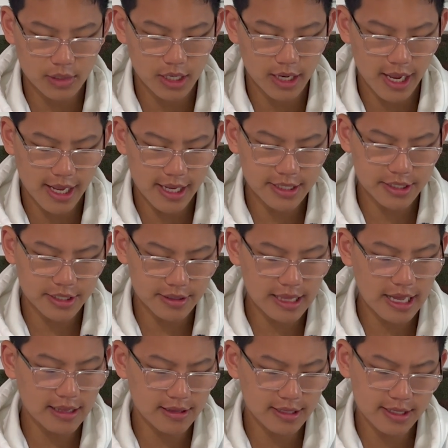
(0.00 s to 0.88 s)
And so
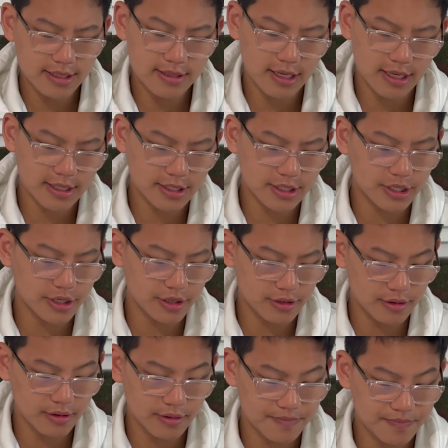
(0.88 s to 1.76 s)
that leads us
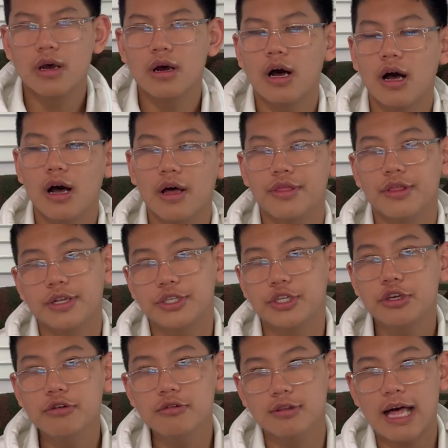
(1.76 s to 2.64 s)
to the
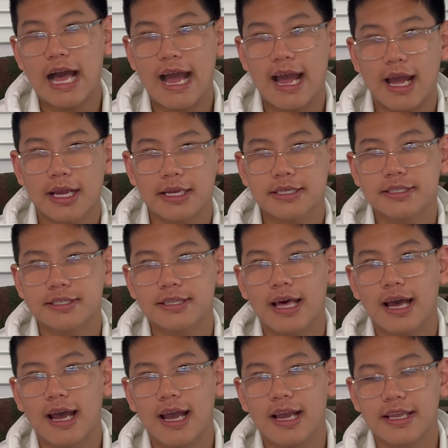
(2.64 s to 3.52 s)
2 lacks
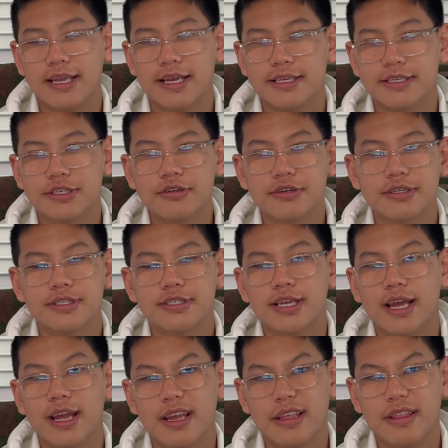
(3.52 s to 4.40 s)
that I guess you could
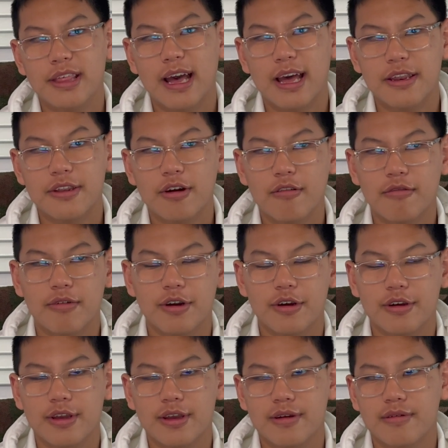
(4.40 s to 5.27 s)
say that don't
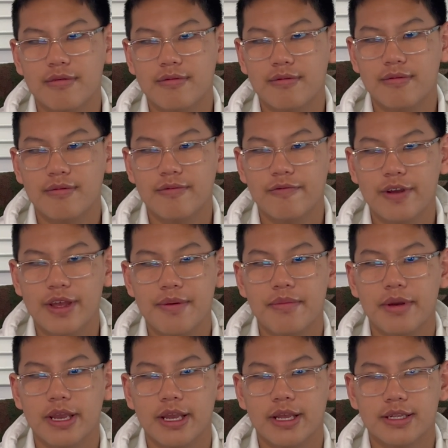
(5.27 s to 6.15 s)
really fit
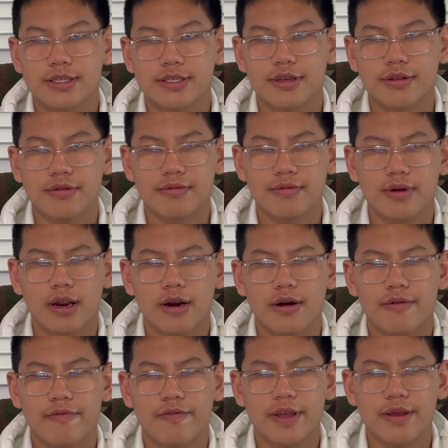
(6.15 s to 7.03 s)
me. And so
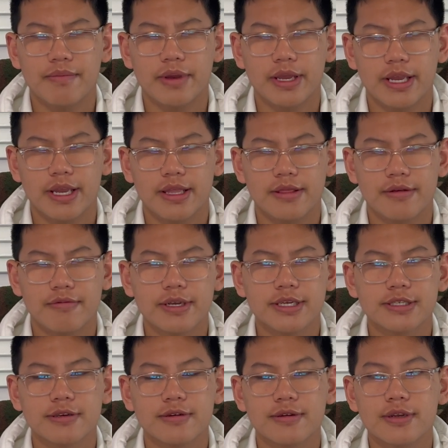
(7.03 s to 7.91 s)
the
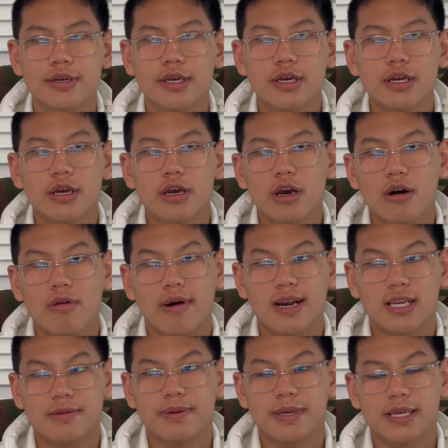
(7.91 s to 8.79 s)
reason why
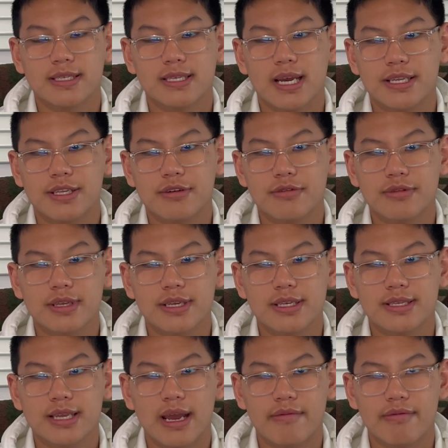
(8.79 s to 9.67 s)
is because I do
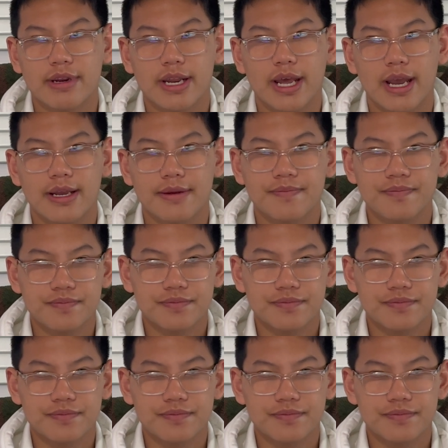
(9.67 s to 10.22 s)
these every day.